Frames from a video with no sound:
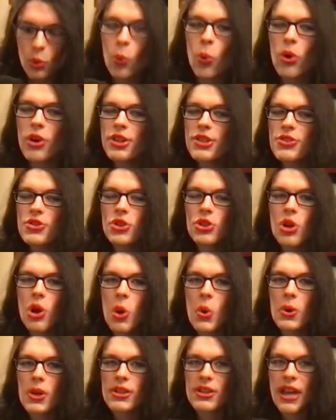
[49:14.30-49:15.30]
is
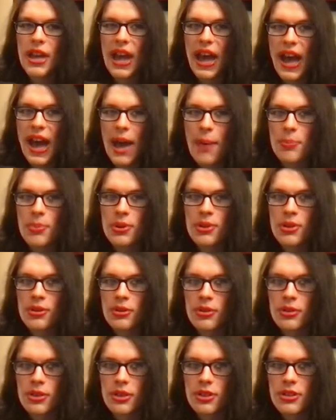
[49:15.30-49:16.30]
going to happen
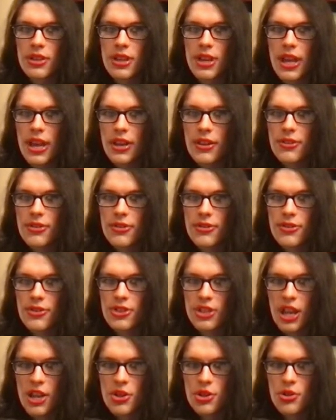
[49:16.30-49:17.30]
in the next
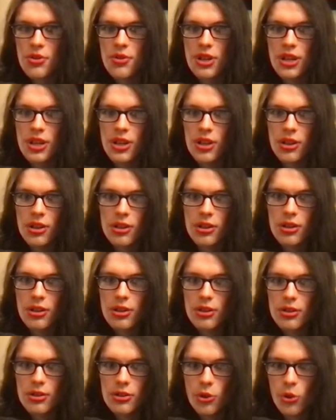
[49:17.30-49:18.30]
century
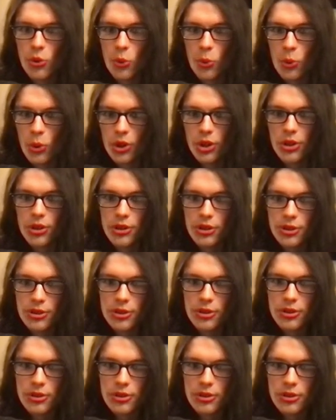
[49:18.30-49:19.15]
to the world?